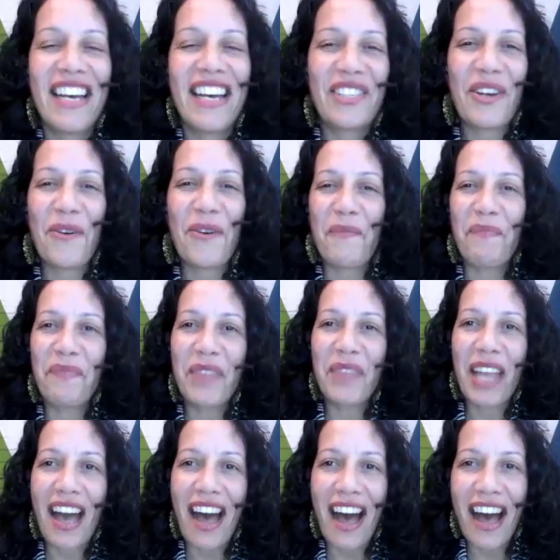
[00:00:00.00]
So
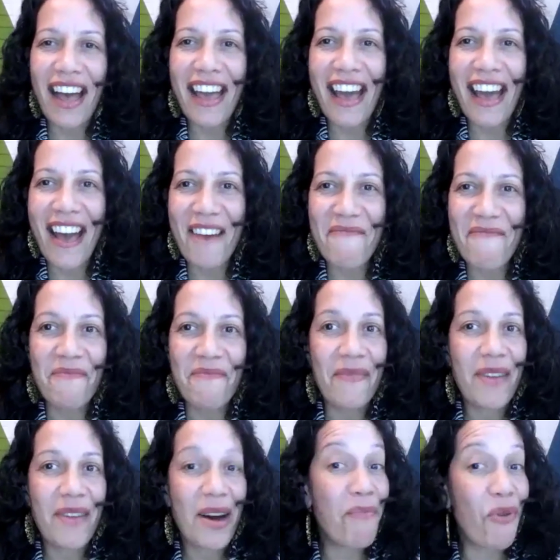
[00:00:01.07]
I
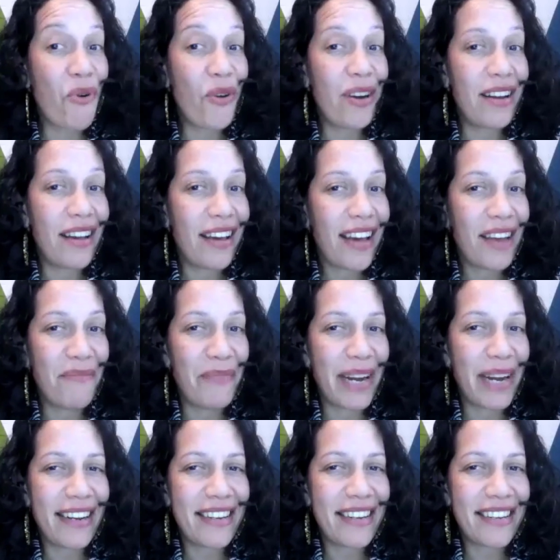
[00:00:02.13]
am a born and
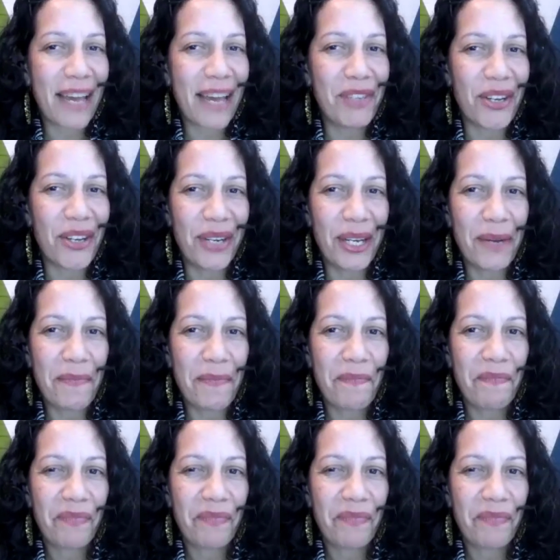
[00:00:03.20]
bred Cape Townian.